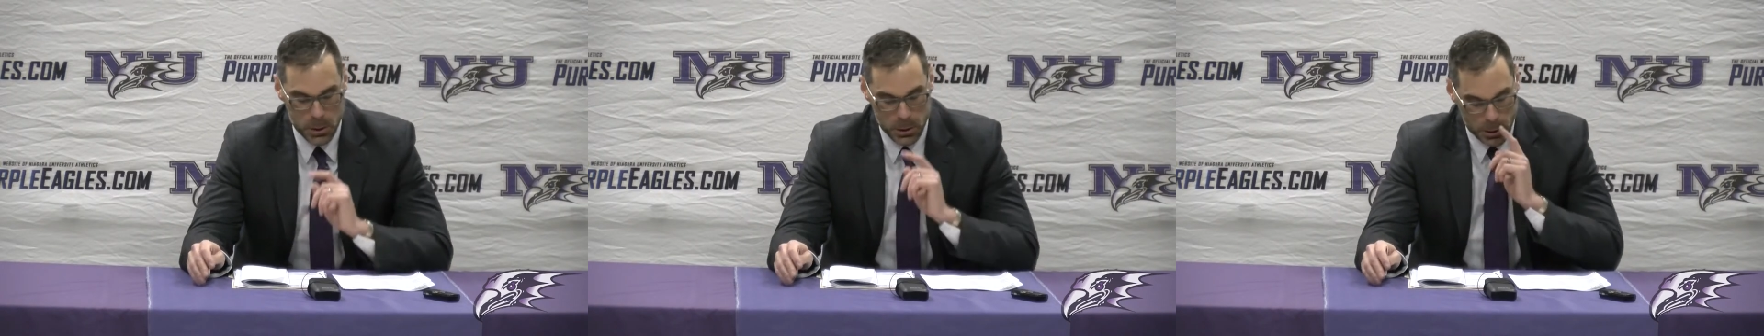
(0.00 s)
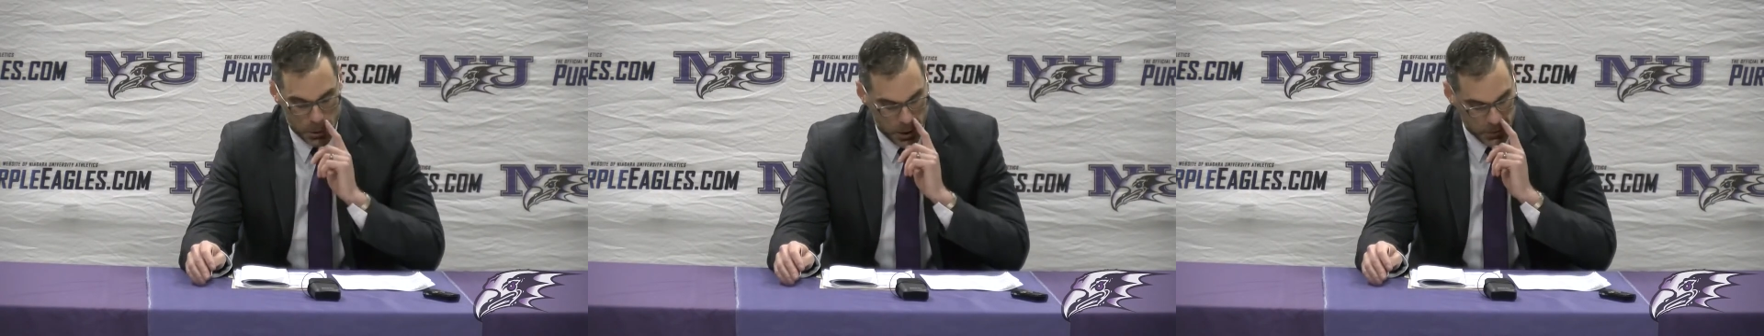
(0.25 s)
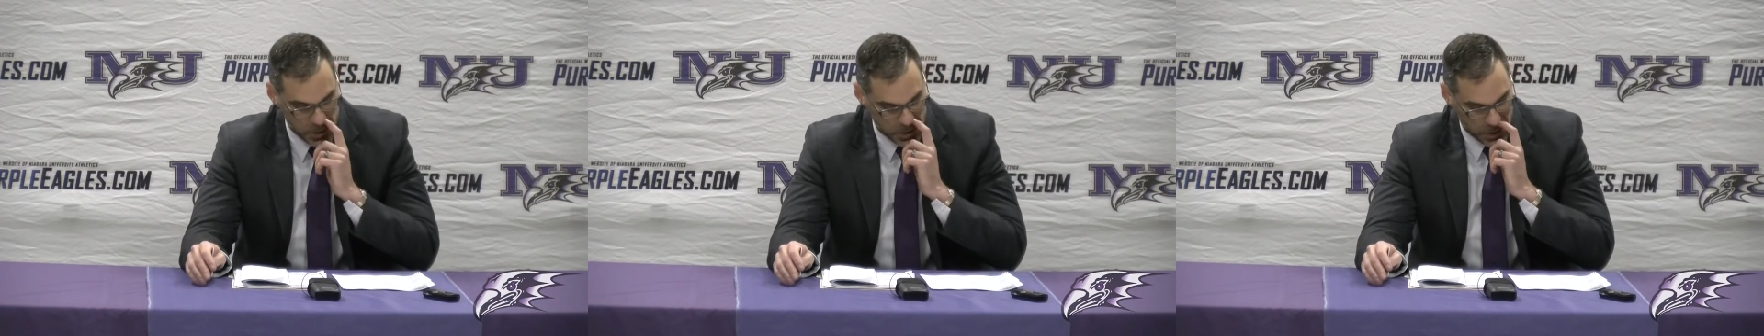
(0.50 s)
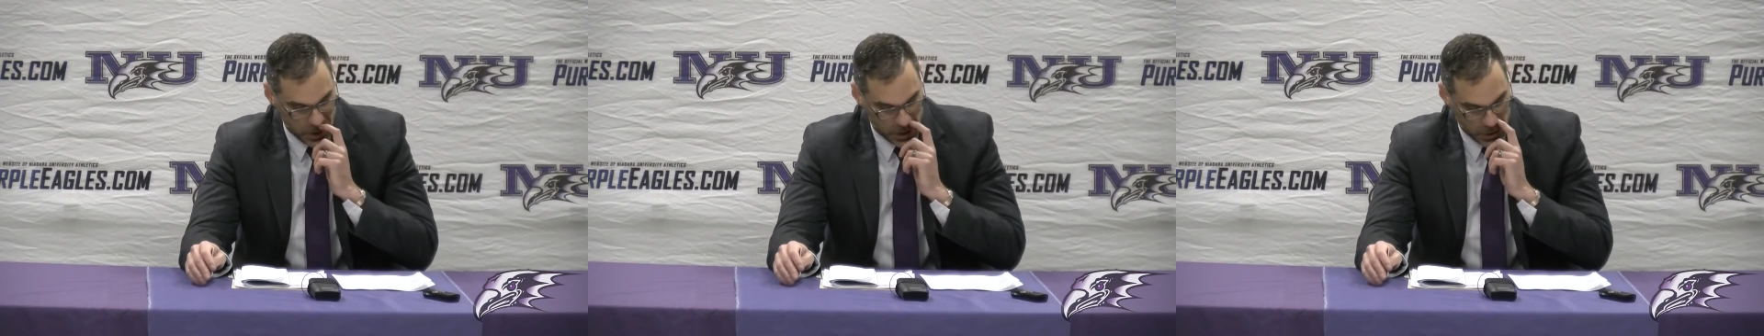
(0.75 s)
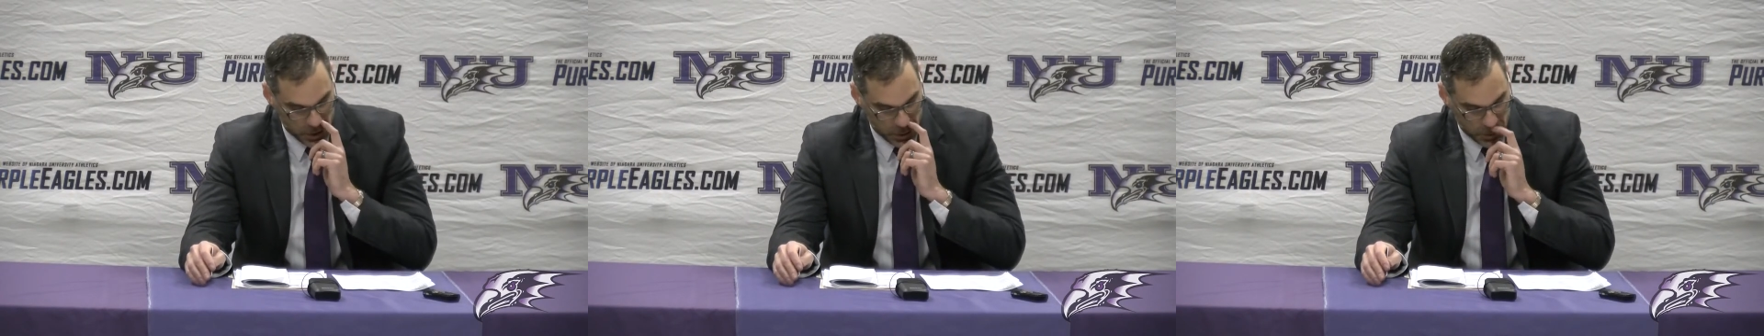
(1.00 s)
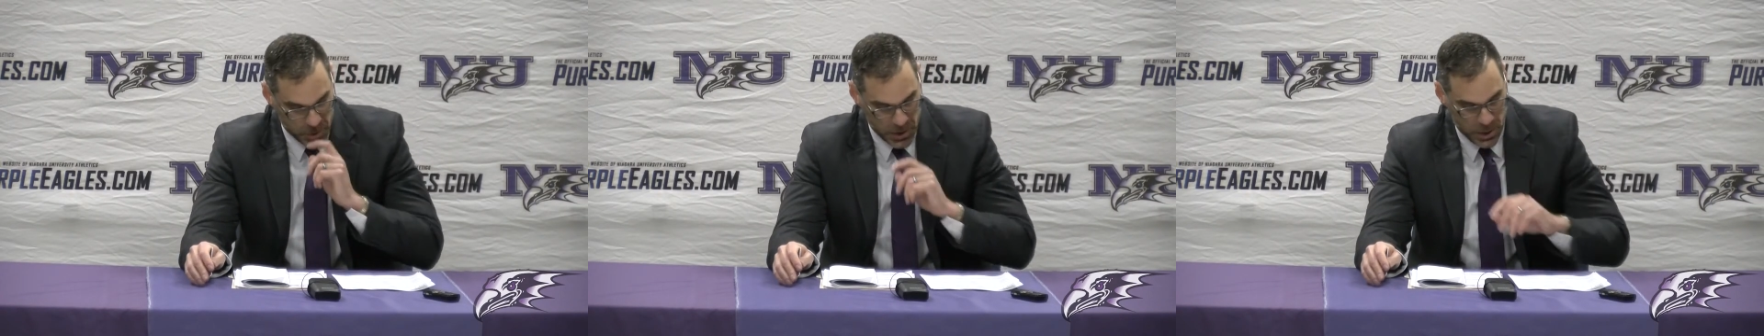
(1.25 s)
you know, obviously I thought our
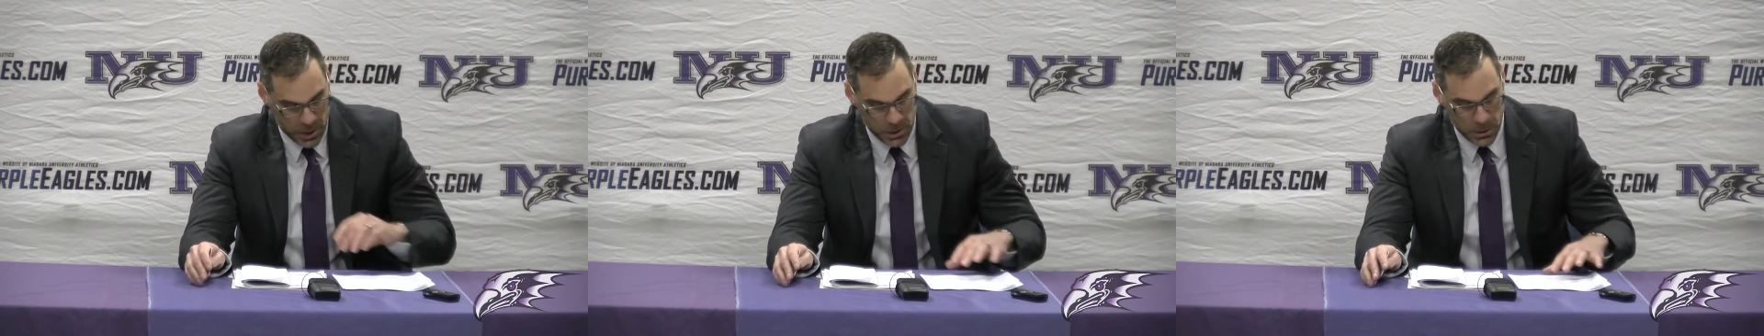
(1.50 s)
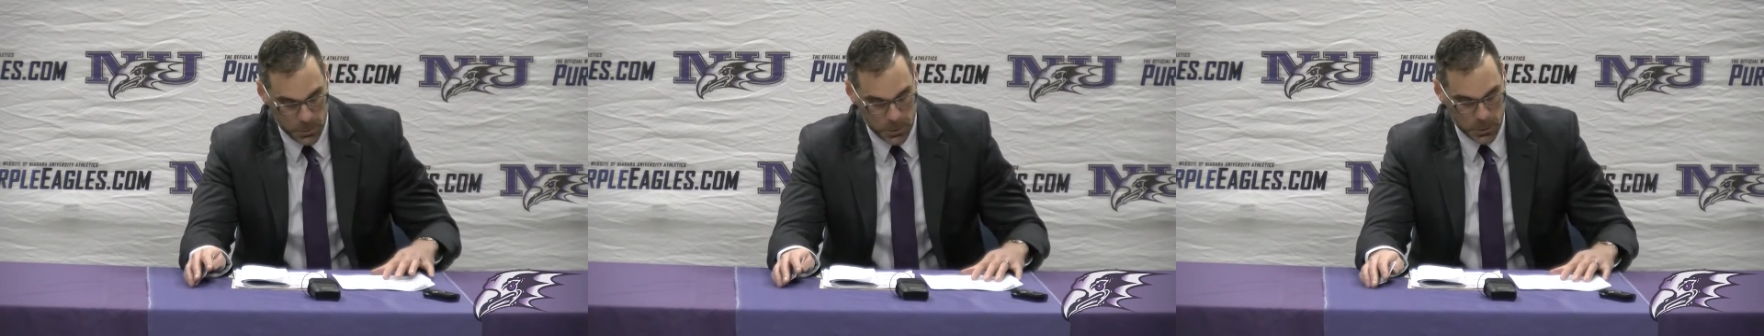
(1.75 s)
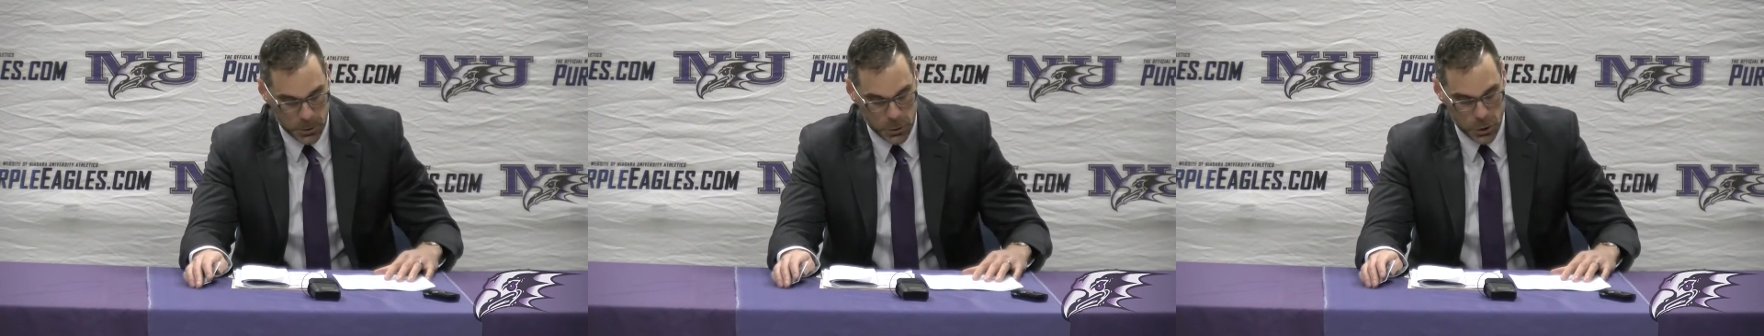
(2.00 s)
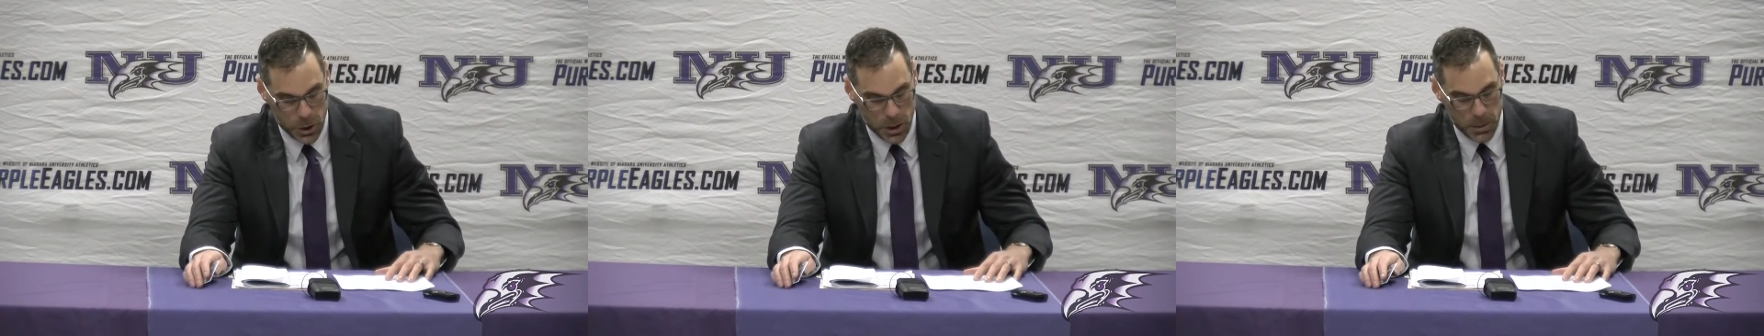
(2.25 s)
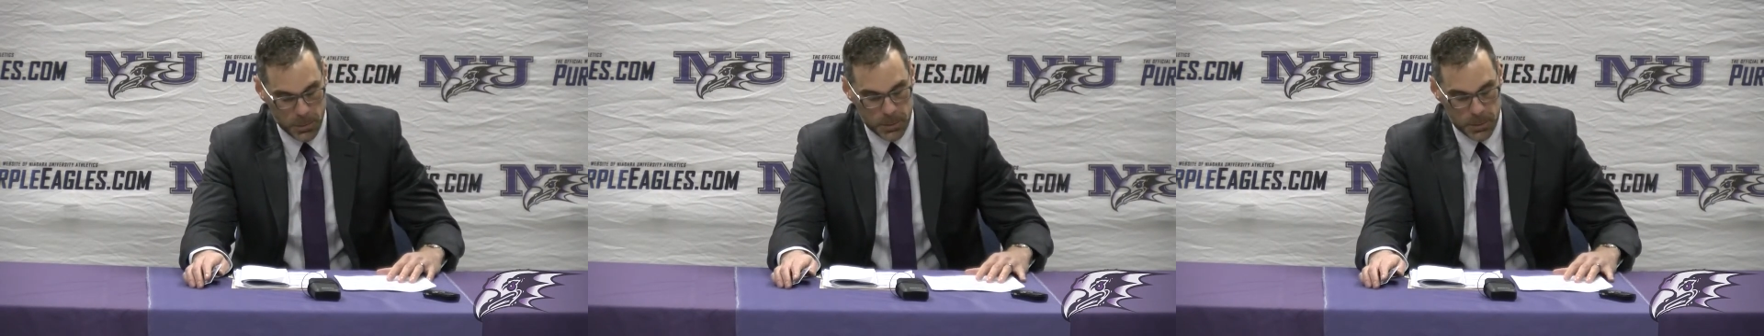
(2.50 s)
PK did a real good job,